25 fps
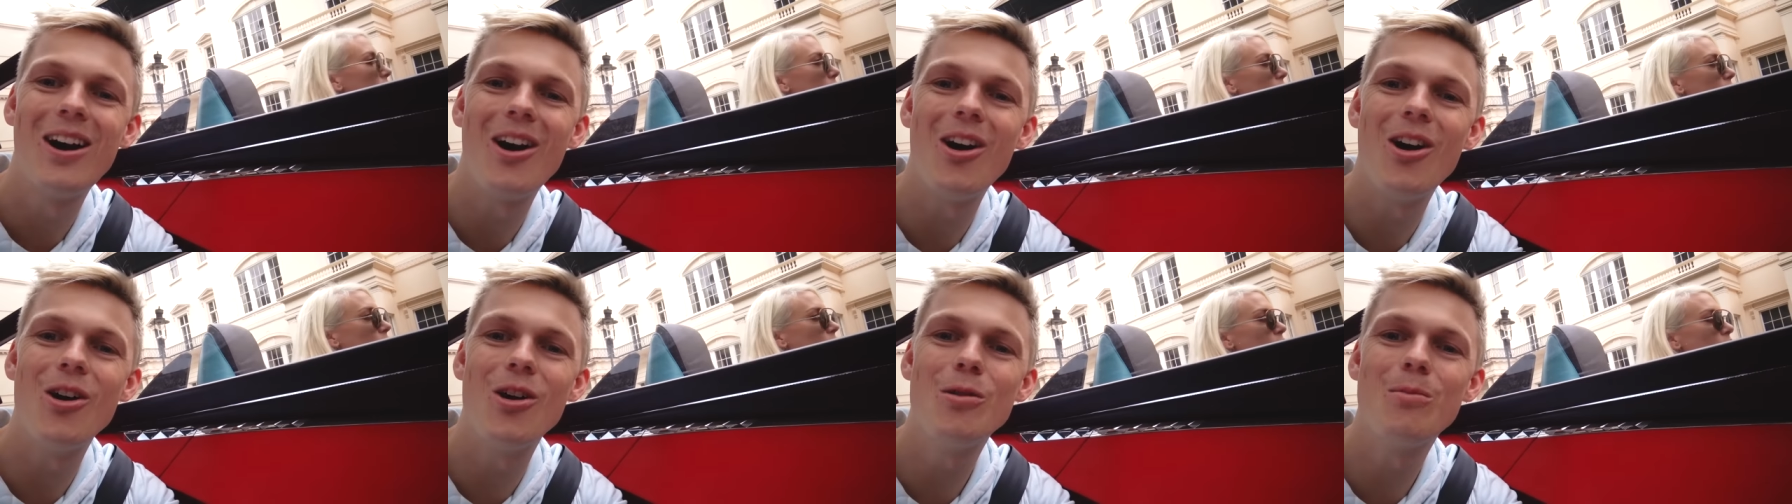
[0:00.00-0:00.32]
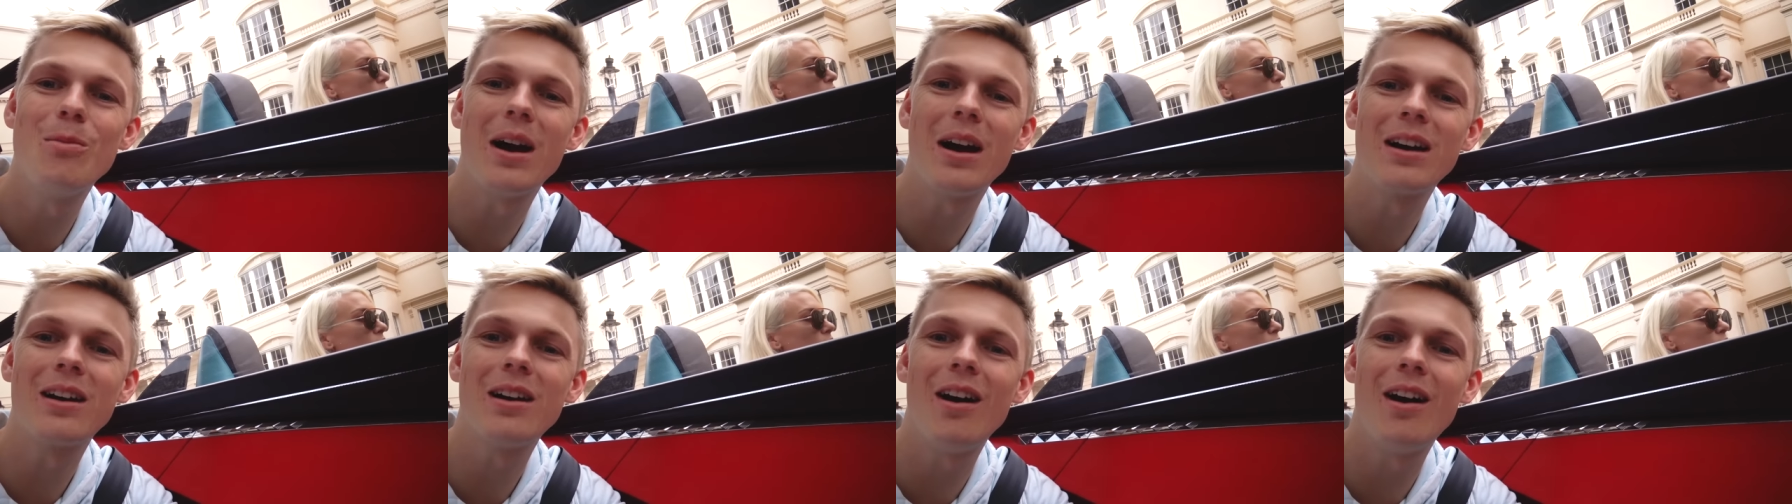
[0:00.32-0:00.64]
Oh
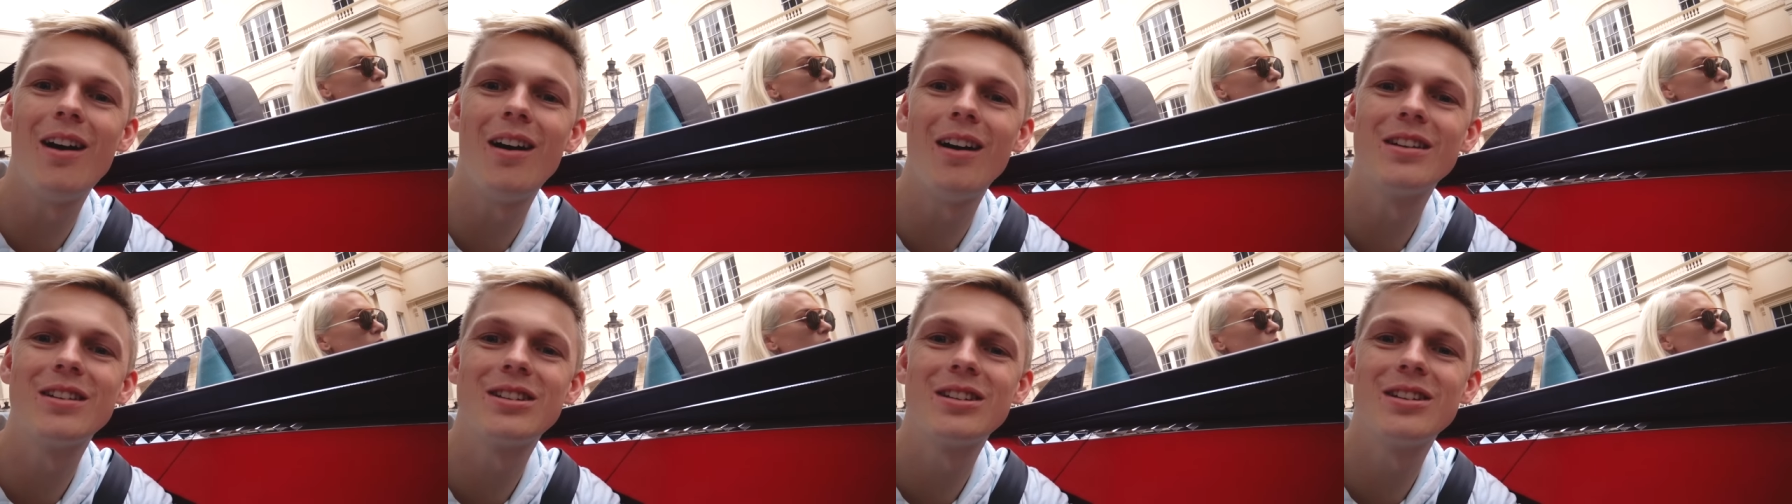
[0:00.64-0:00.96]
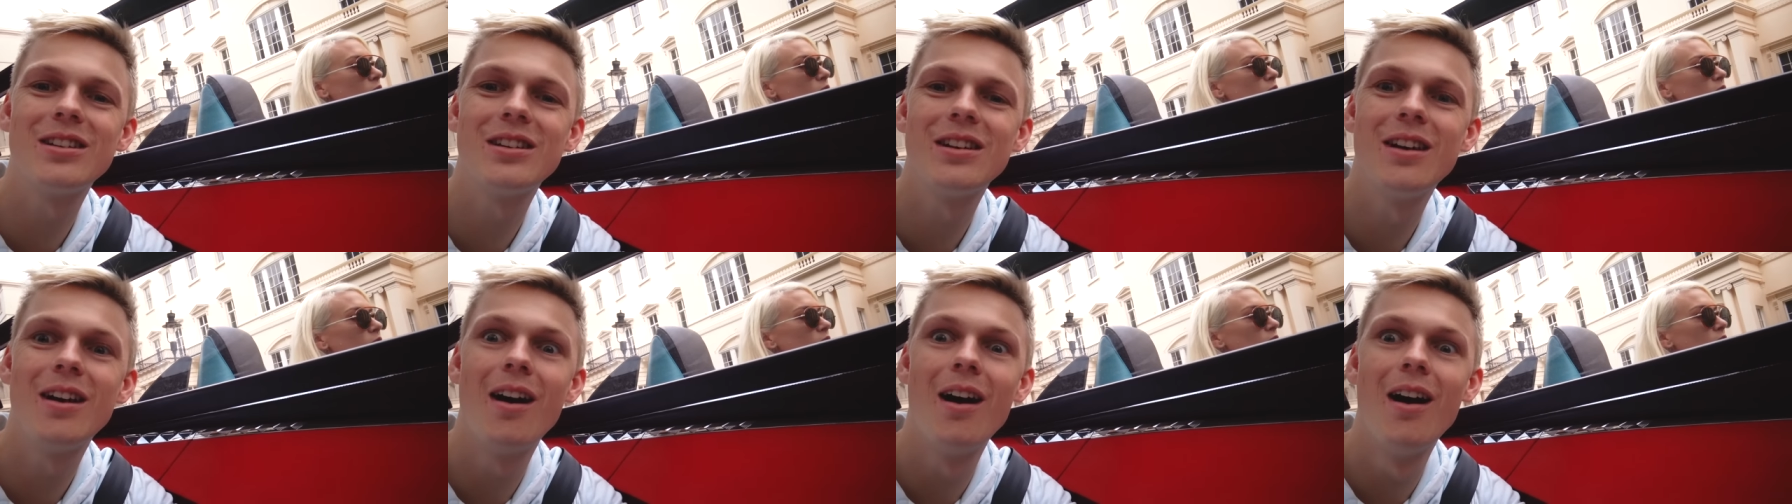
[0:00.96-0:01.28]
my
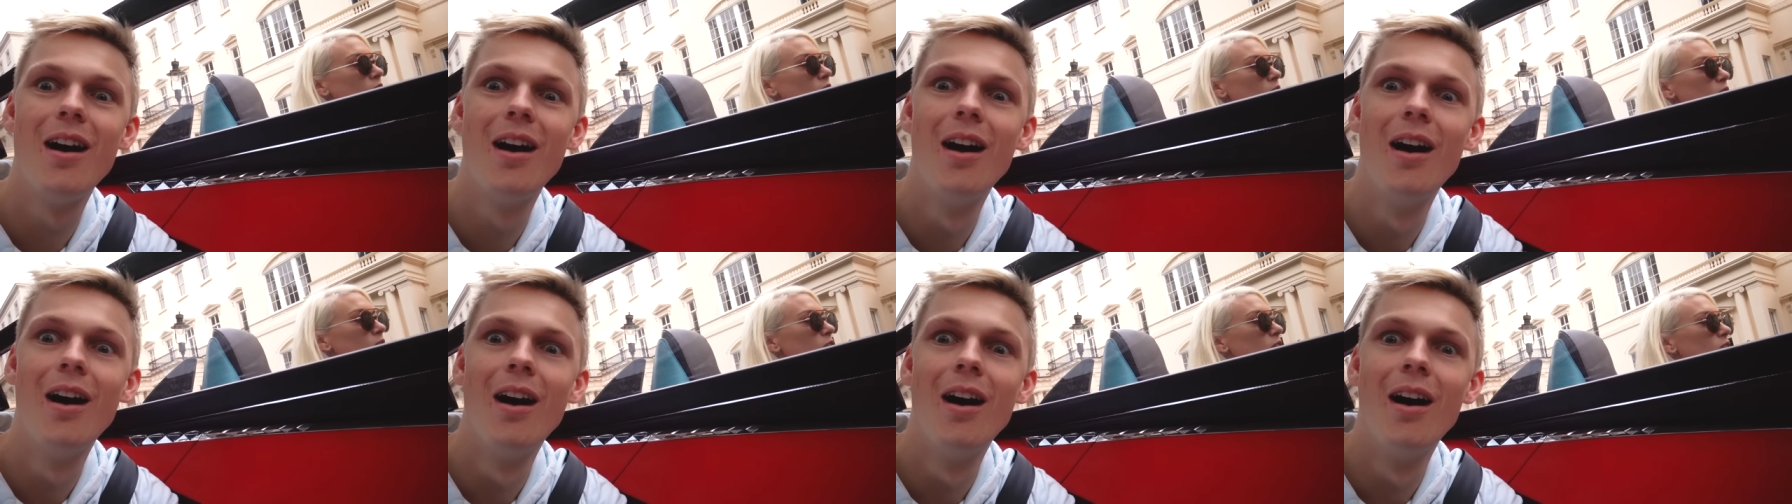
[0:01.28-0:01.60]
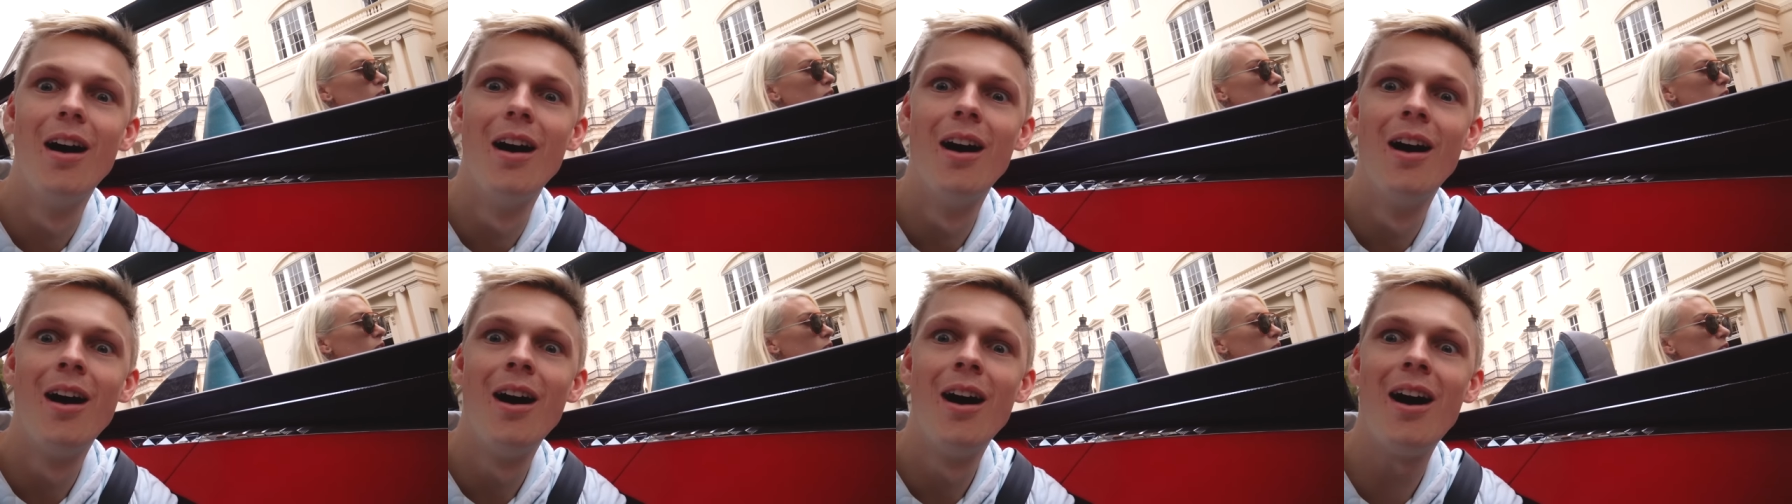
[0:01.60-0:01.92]
gosh.
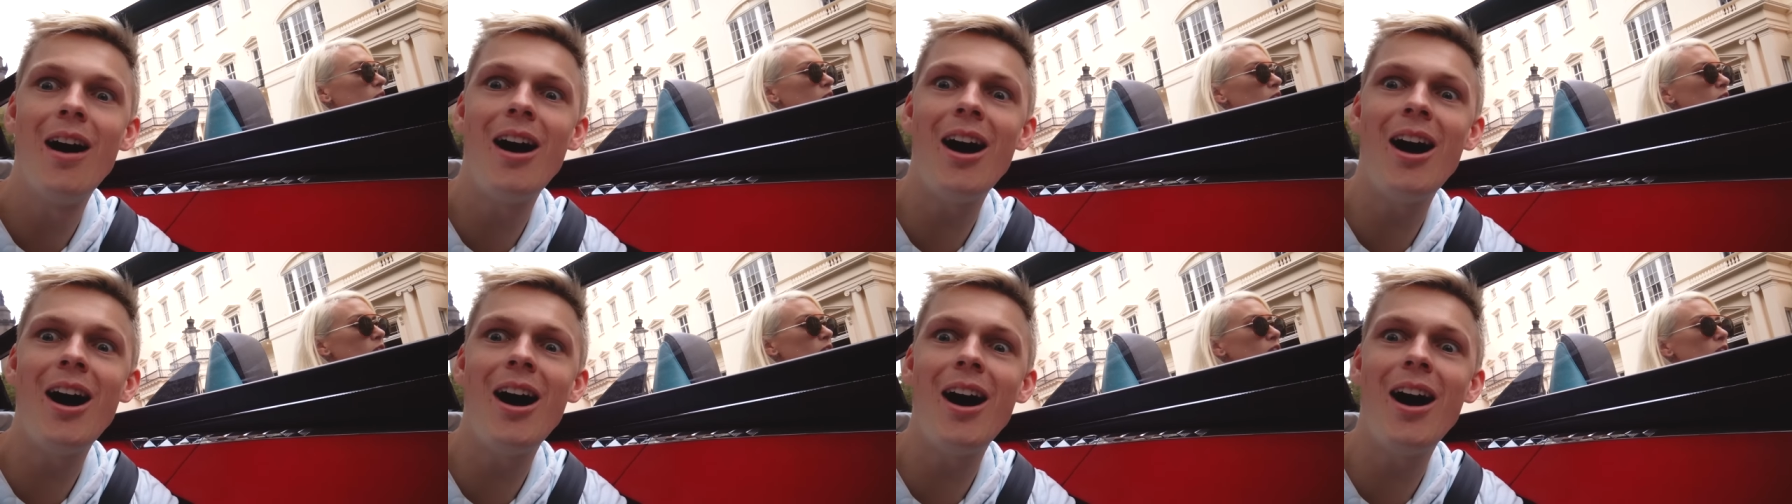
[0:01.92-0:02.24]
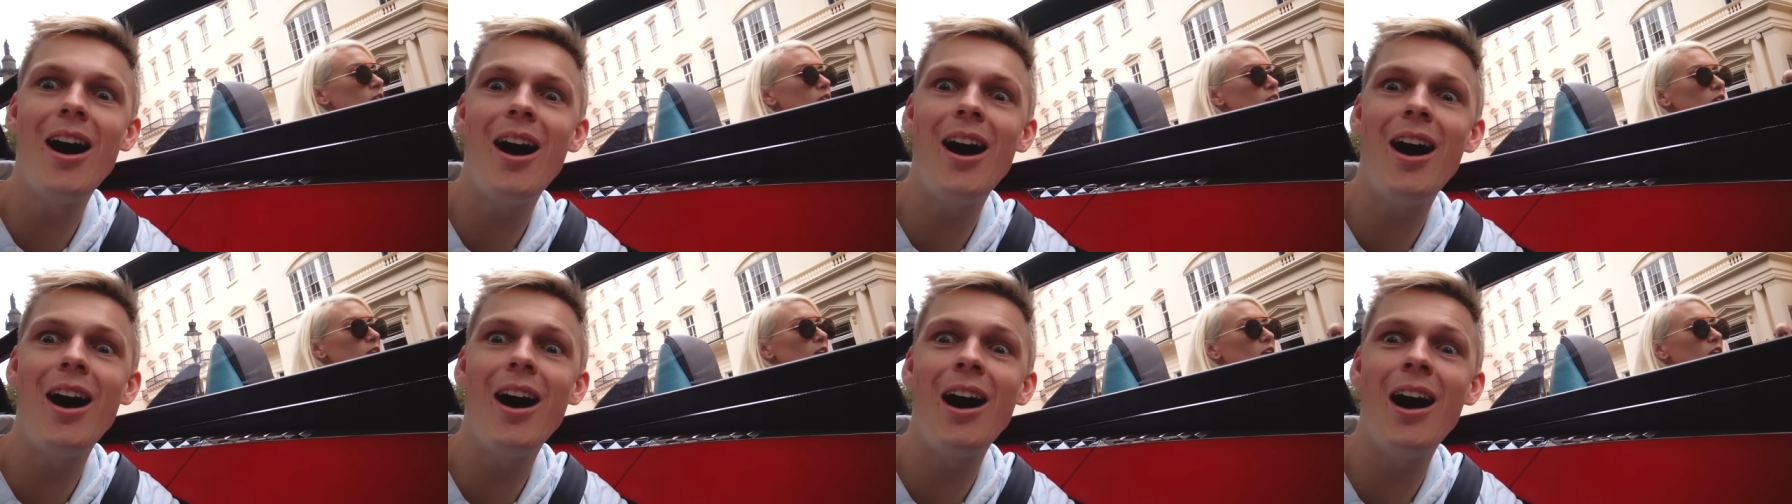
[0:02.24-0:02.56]

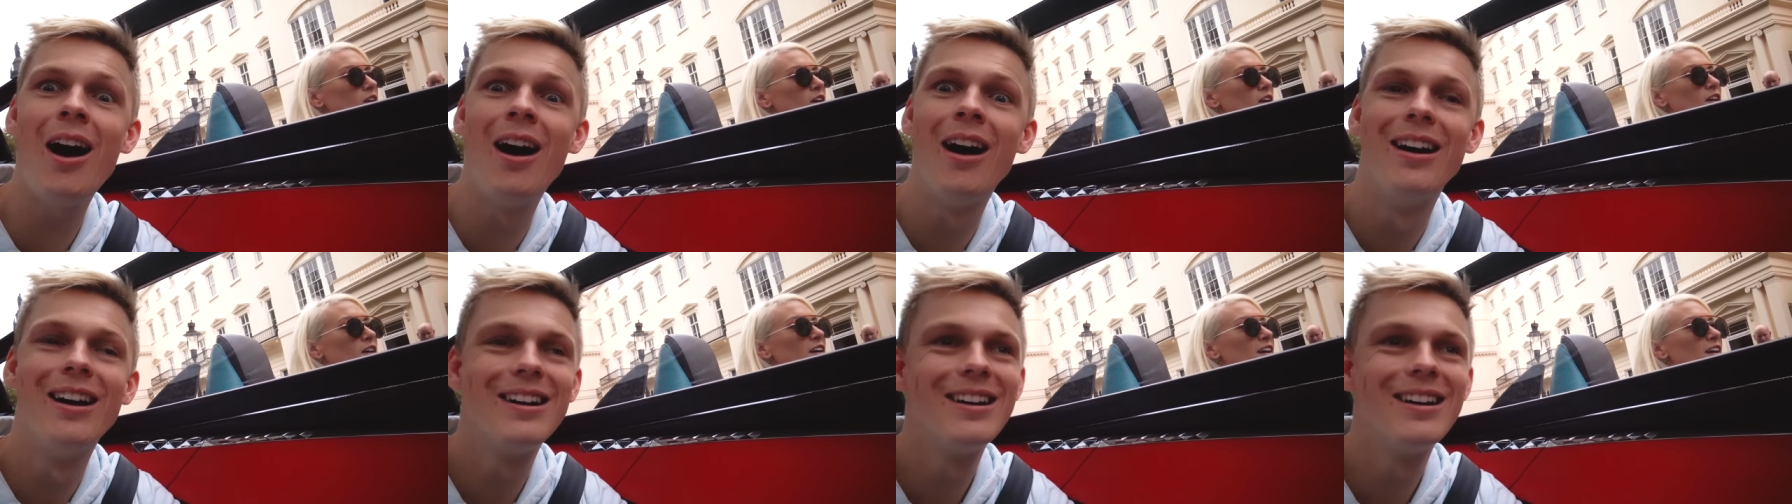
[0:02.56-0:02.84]
Oh!